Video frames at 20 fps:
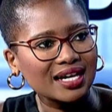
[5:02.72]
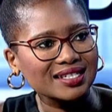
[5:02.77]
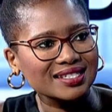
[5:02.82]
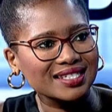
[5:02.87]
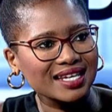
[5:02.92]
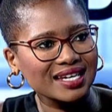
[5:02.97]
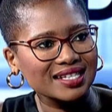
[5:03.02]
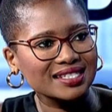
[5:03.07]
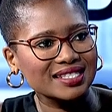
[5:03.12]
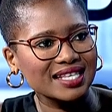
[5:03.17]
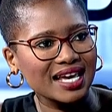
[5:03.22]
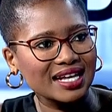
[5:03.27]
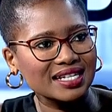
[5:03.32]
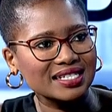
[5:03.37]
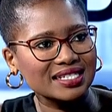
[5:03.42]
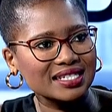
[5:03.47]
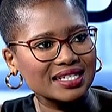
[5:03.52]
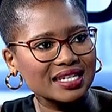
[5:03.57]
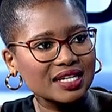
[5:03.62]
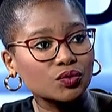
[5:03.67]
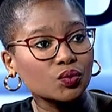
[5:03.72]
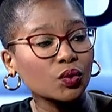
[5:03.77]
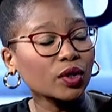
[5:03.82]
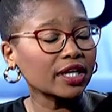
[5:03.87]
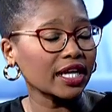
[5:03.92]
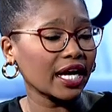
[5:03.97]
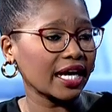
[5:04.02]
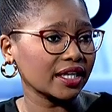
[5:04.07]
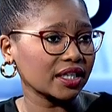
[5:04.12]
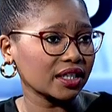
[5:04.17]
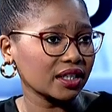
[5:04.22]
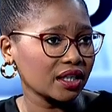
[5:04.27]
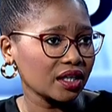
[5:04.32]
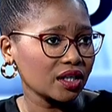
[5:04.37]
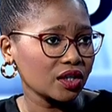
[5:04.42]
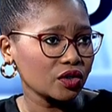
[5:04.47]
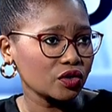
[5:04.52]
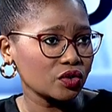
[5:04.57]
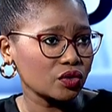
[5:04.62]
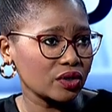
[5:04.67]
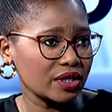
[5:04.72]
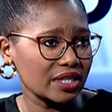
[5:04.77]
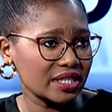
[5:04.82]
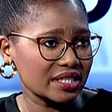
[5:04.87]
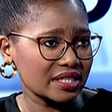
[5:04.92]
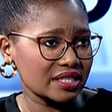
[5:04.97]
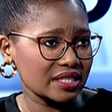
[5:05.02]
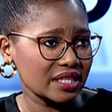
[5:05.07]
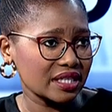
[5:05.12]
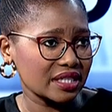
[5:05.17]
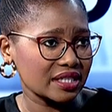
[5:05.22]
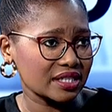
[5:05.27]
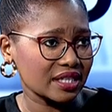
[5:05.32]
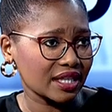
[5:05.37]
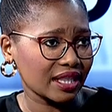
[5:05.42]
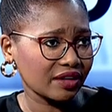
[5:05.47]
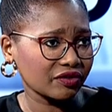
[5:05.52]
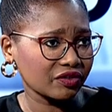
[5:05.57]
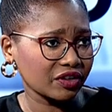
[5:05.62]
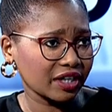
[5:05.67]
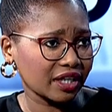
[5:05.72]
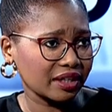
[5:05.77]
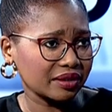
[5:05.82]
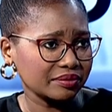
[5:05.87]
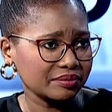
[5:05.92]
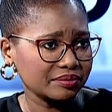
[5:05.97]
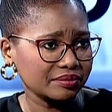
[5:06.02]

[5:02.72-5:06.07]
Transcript: says that it would like to list in South Africa?